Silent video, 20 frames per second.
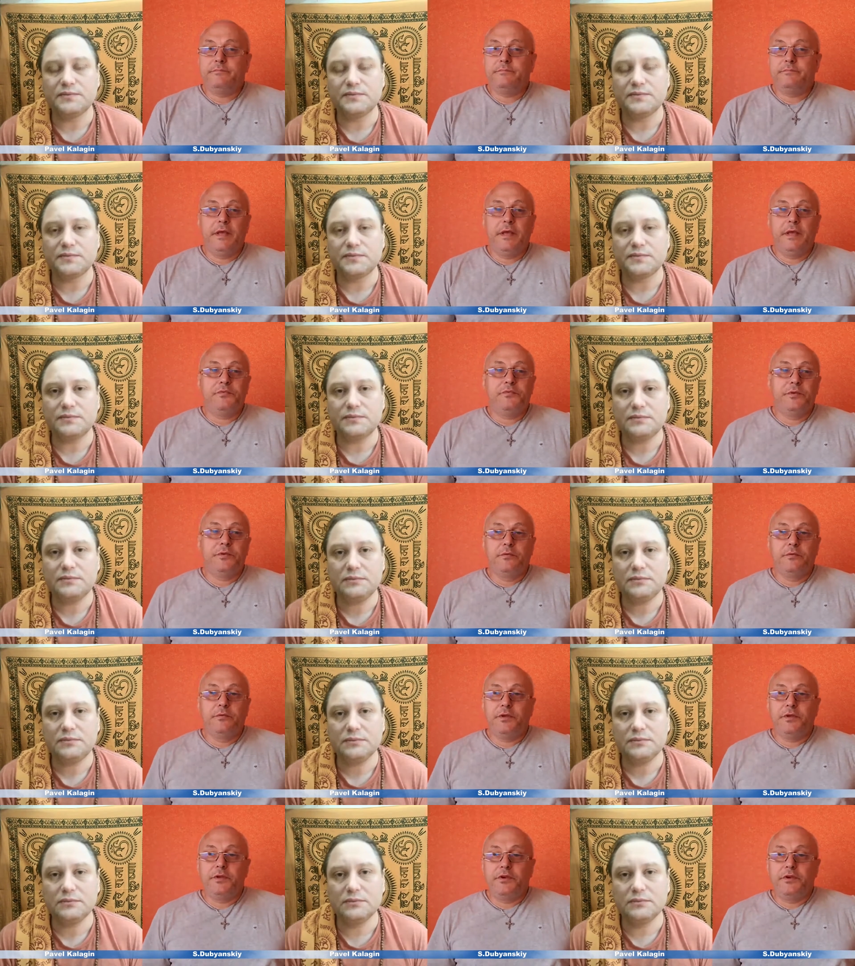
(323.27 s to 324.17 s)
Speaker 1: uh,
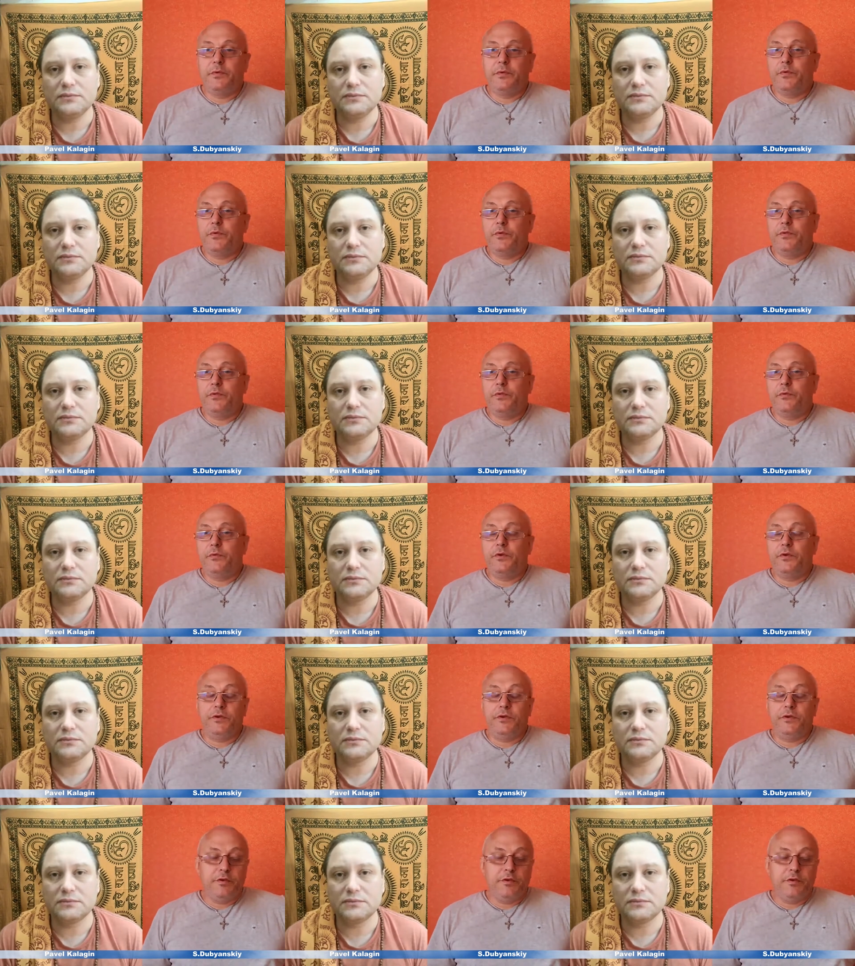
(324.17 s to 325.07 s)
absolutely agree
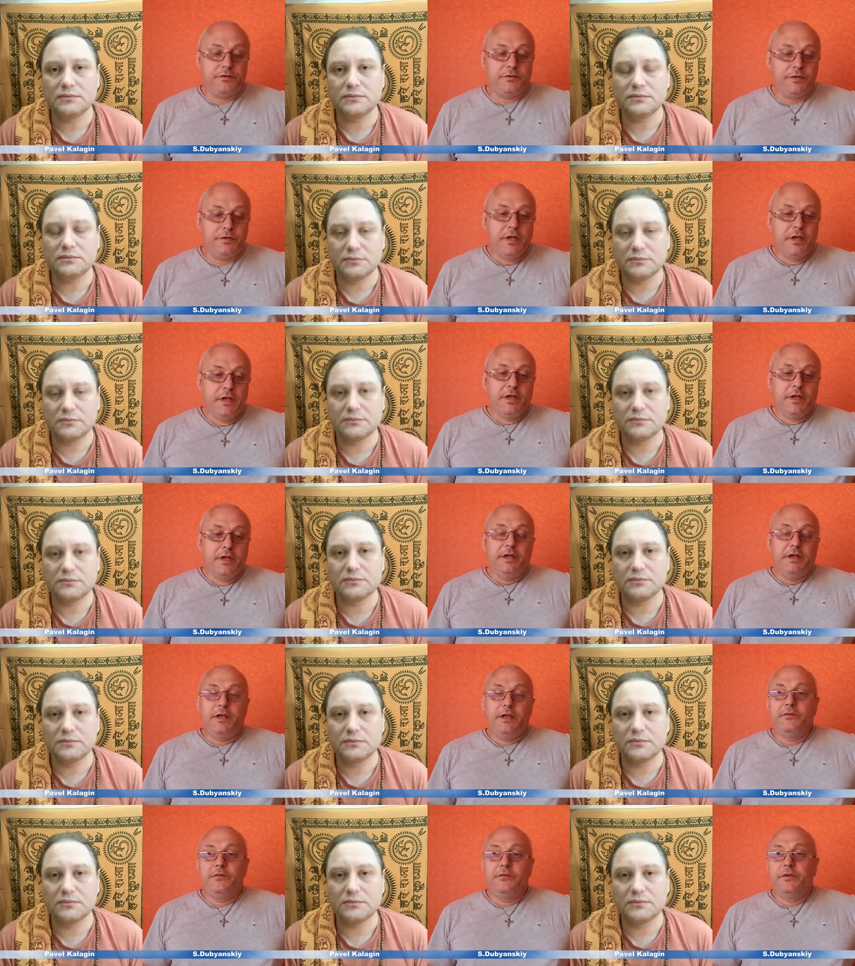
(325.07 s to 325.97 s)
with you because
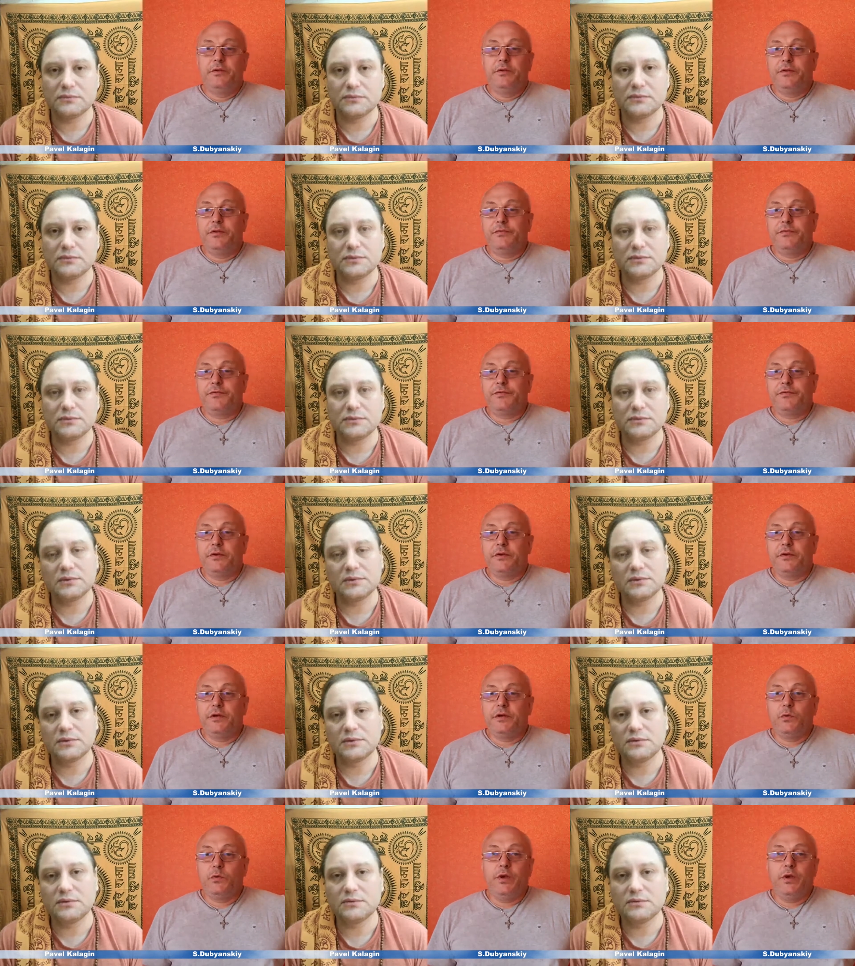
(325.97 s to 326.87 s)
even
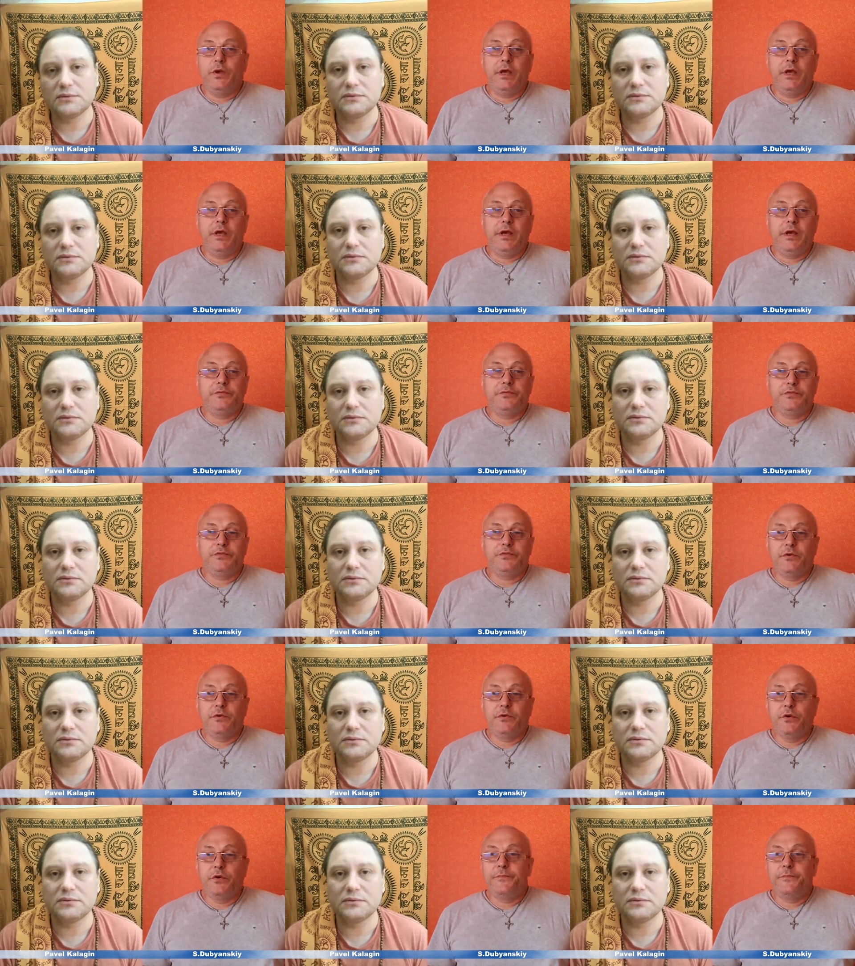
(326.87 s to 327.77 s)
if uh, we
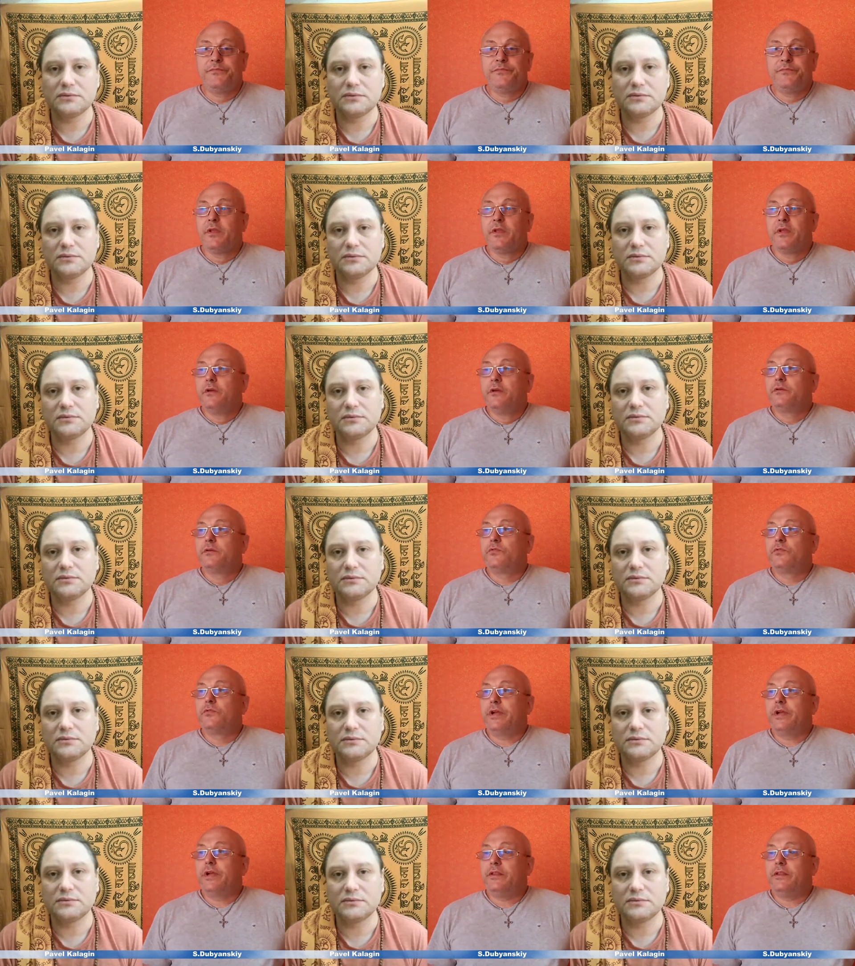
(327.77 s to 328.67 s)
have some
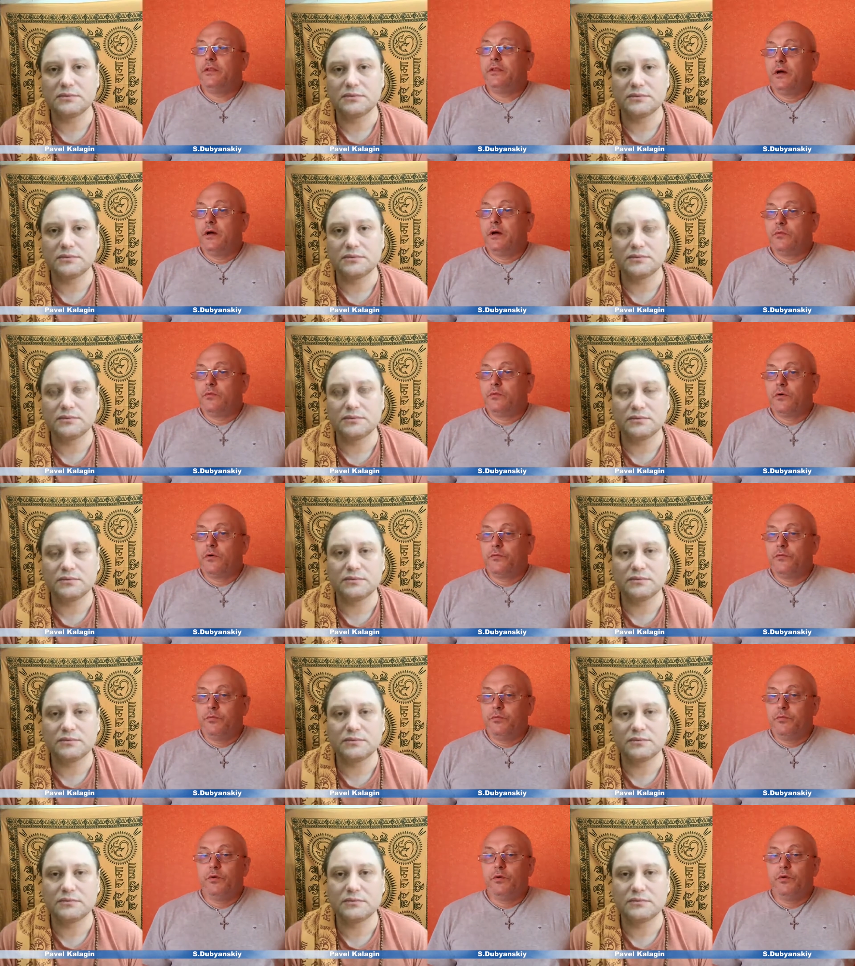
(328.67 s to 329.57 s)
great
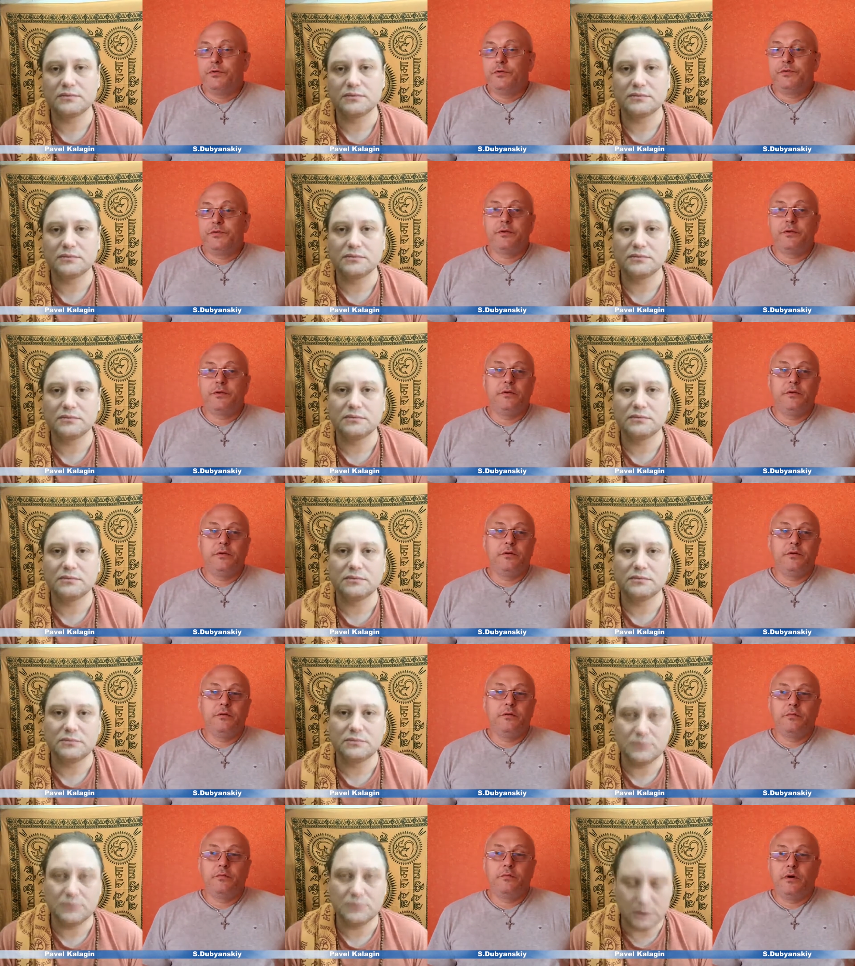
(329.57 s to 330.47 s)
number of books
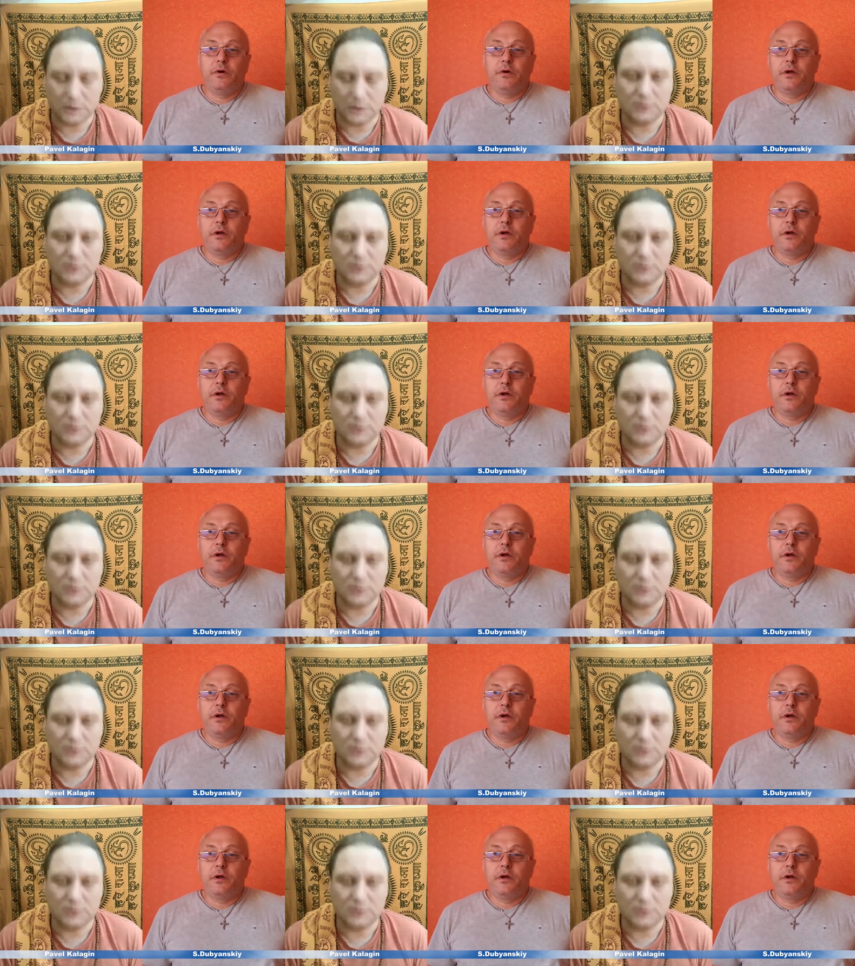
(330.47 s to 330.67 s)
uh,